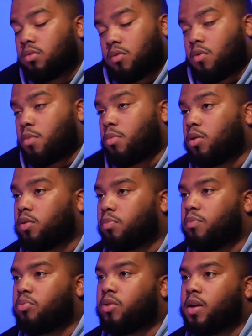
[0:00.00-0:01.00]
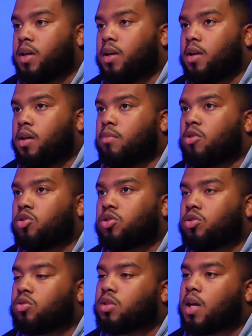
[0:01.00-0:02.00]
We're both pretty
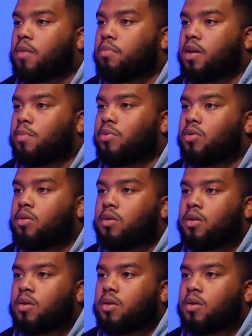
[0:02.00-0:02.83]
emotional type people.